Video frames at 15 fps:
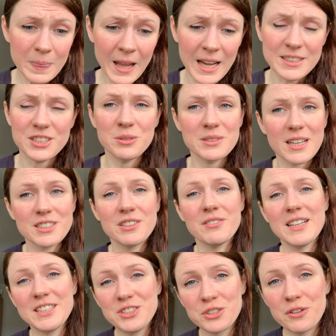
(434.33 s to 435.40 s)
And she was actually
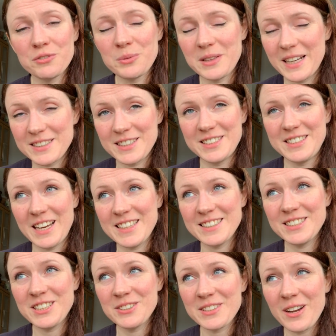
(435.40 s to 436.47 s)
really chuffed with that
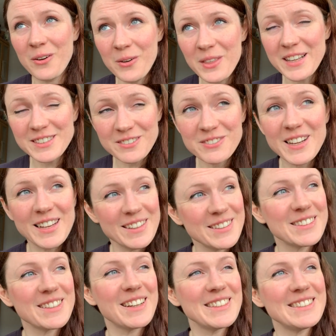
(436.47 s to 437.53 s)
suggestion. She was like, oh, that's a really
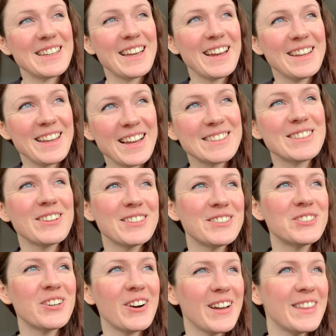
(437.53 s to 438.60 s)
good idea, yes, I'm gonna
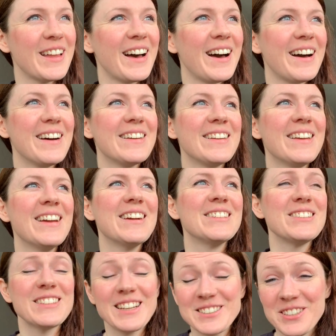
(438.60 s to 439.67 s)
try that. And she
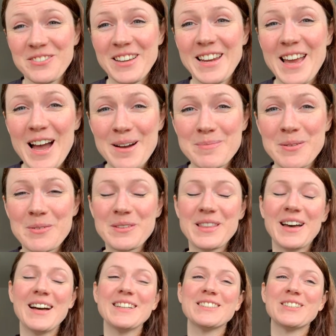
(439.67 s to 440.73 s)
was actually really happy with
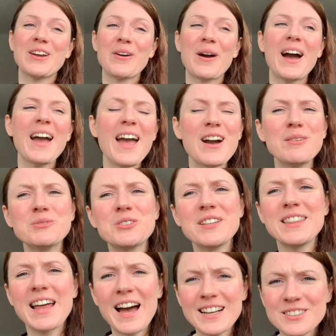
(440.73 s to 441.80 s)
that. So I helped her
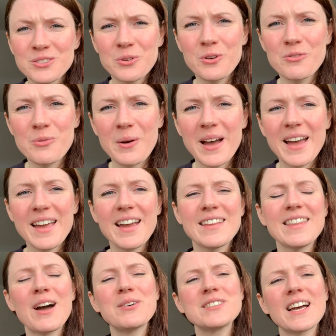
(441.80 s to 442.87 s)
in that sort of way,
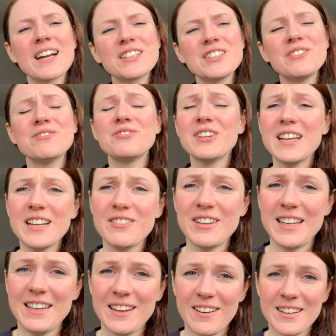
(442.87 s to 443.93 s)
and that was actually really,
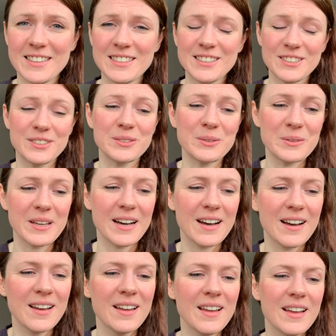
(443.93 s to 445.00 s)
really nice to do
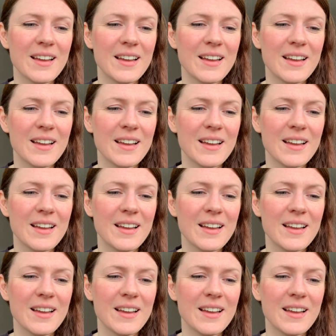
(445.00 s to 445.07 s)
that.